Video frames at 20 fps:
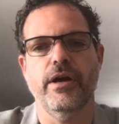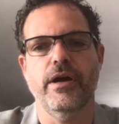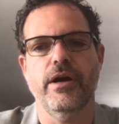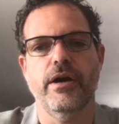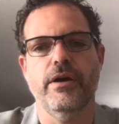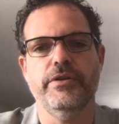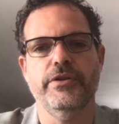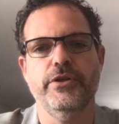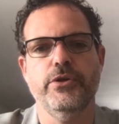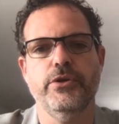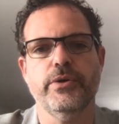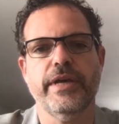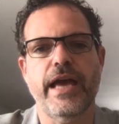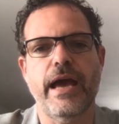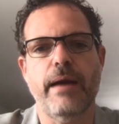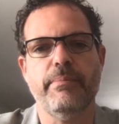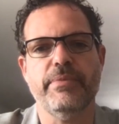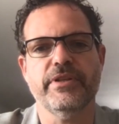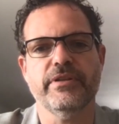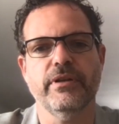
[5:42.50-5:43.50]
new
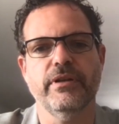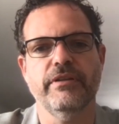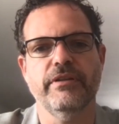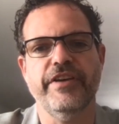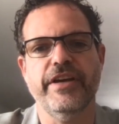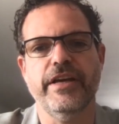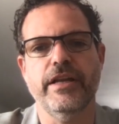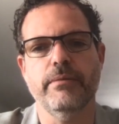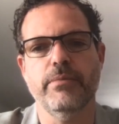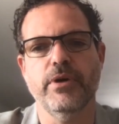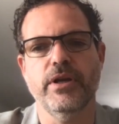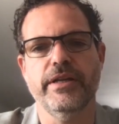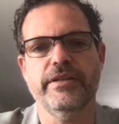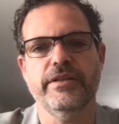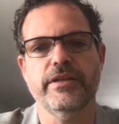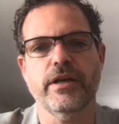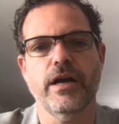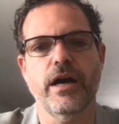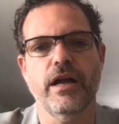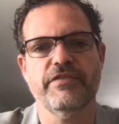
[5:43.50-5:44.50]
capital available in
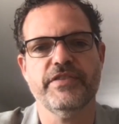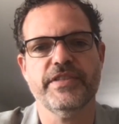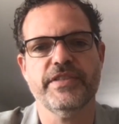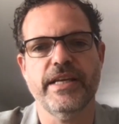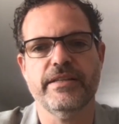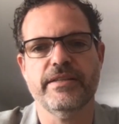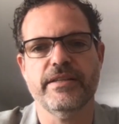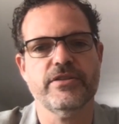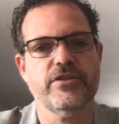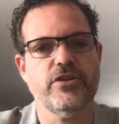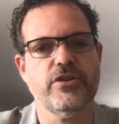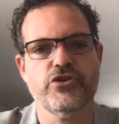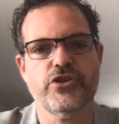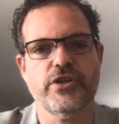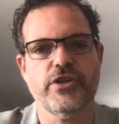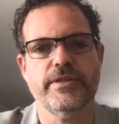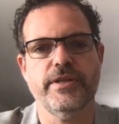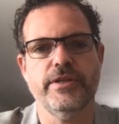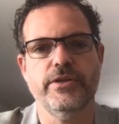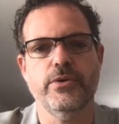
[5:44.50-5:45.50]
the Gulf states. It's not
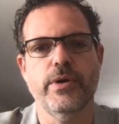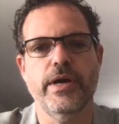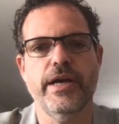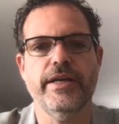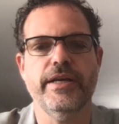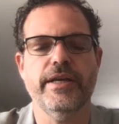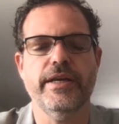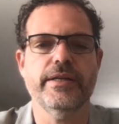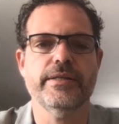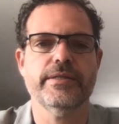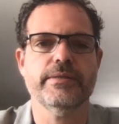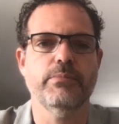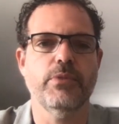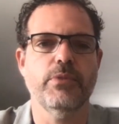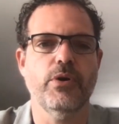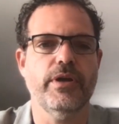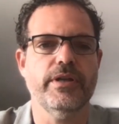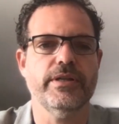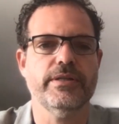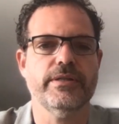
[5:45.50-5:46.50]
just the UAE. It's
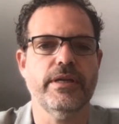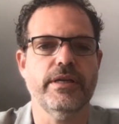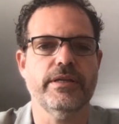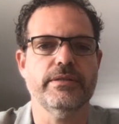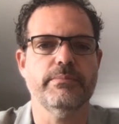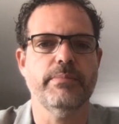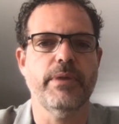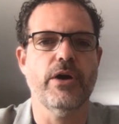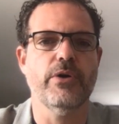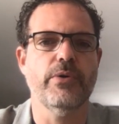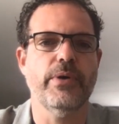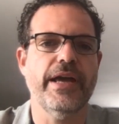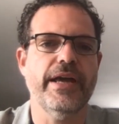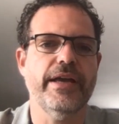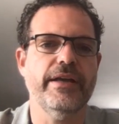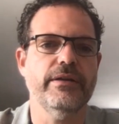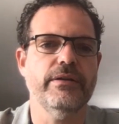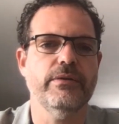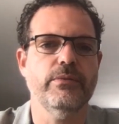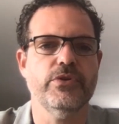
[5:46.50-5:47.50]

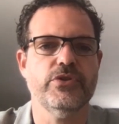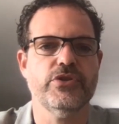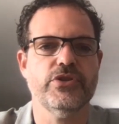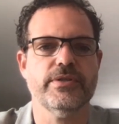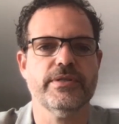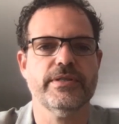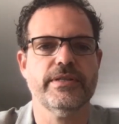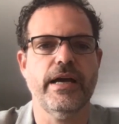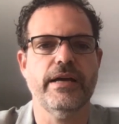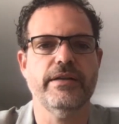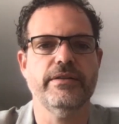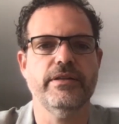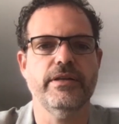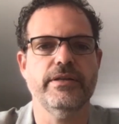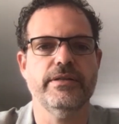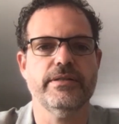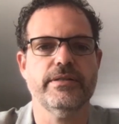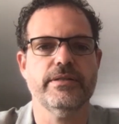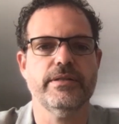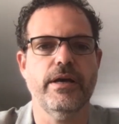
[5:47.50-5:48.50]
Bahrain, which signed
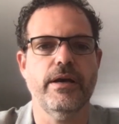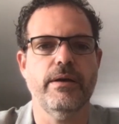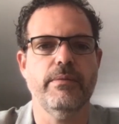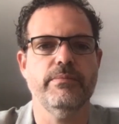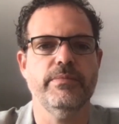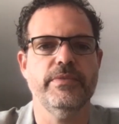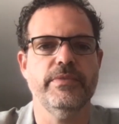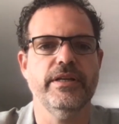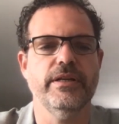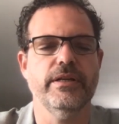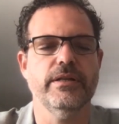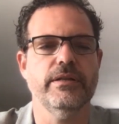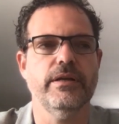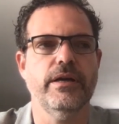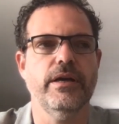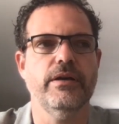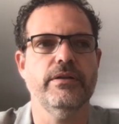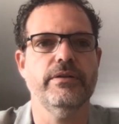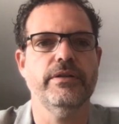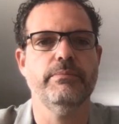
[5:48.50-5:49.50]
this
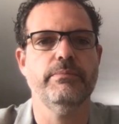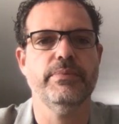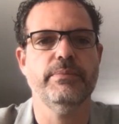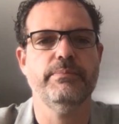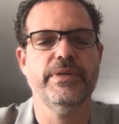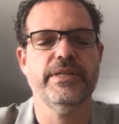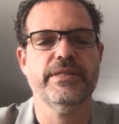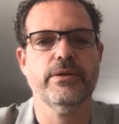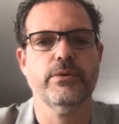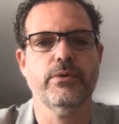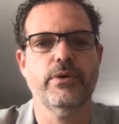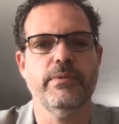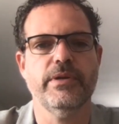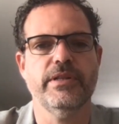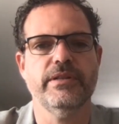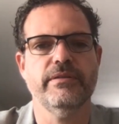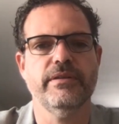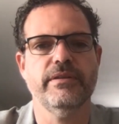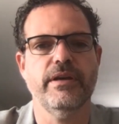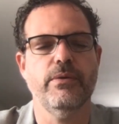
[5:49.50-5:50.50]
the peace
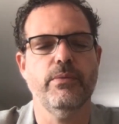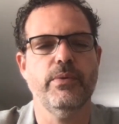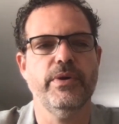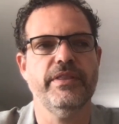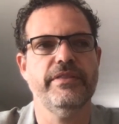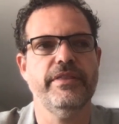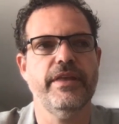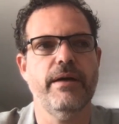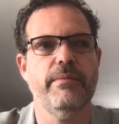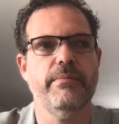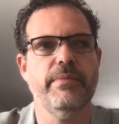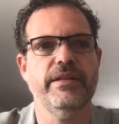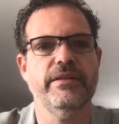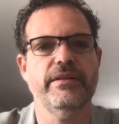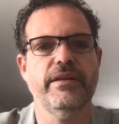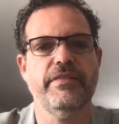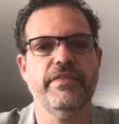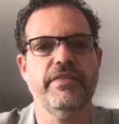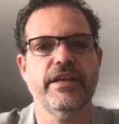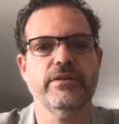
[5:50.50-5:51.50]
agreement with them, and
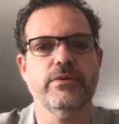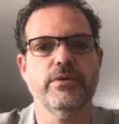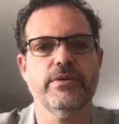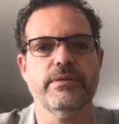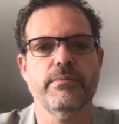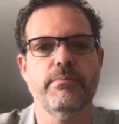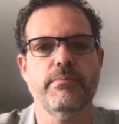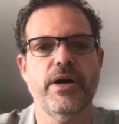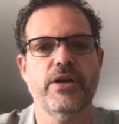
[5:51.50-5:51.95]
I think there's a